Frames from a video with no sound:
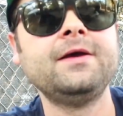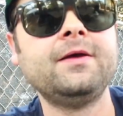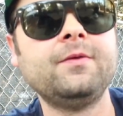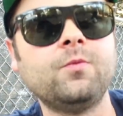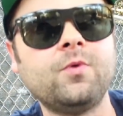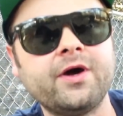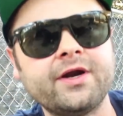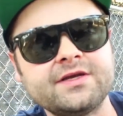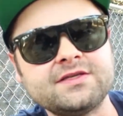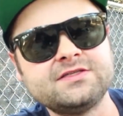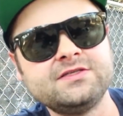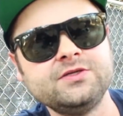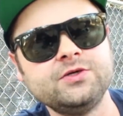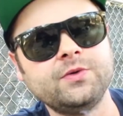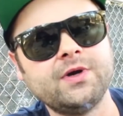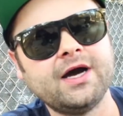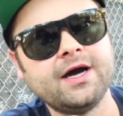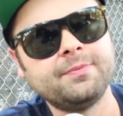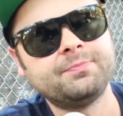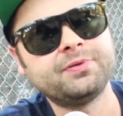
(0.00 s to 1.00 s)
wanting
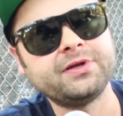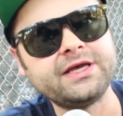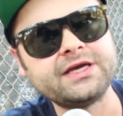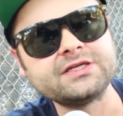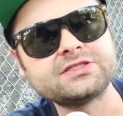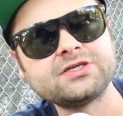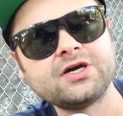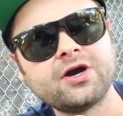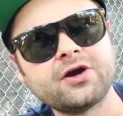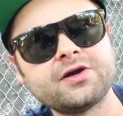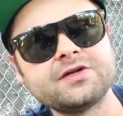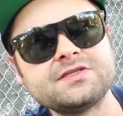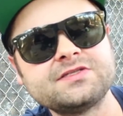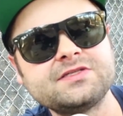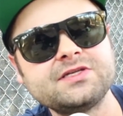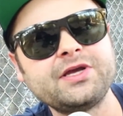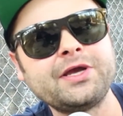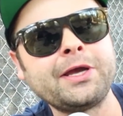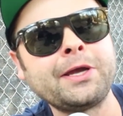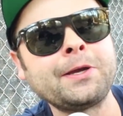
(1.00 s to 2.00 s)
to play guitar and
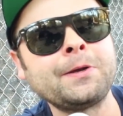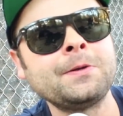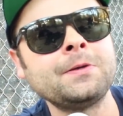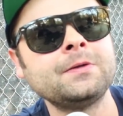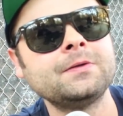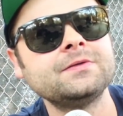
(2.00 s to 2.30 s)
sing.